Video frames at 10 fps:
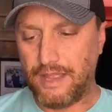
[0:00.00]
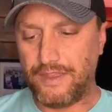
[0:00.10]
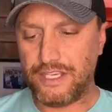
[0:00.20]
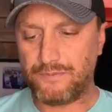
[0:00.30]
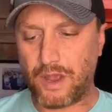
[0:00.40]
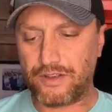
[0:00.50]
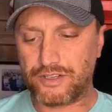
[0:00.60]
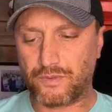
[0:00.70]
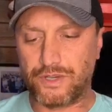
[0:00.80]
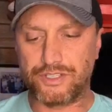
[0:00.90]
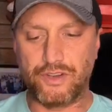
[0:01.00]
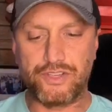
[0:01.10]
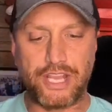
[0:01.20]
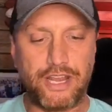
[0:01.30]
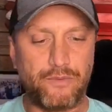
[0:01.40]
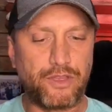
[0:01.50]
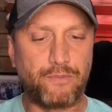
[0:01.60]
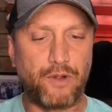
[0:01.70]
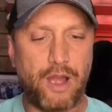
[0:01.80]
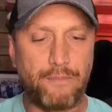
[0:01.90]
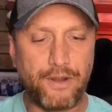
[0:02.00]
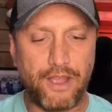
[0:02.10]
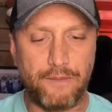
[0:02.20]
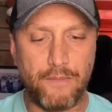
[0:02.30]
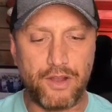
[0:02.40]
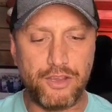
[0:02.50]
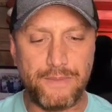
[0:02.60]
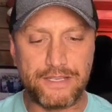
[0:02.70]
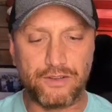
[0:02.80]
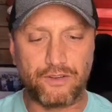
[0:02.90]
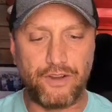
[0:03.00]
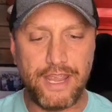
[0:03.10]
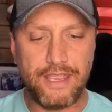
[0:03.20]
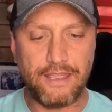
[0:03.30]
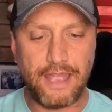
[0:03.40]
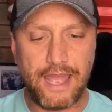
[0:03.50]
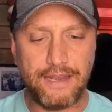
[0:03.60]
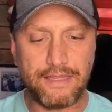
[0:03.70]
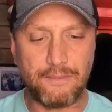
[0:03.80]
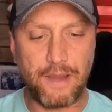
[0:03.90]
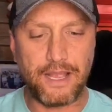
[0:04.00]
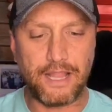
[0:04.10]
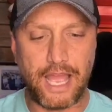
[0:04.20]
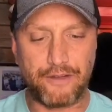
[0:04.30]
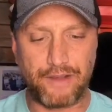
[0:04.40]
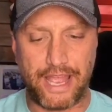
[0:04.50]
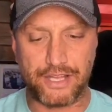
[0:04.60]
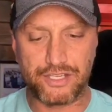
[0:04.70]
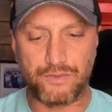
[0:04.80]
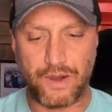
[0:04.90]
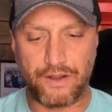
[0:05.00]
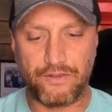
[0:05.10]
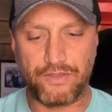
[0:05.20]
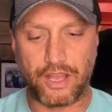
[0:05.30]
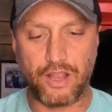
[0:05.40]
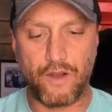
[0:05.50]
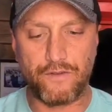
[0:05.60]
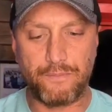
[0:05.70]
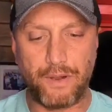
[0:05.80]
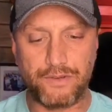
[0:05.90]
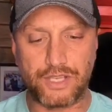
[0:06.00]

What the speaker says: These brothers were associated with the property on Monumental Creek and at the Mile High Ranch, where the Clover Post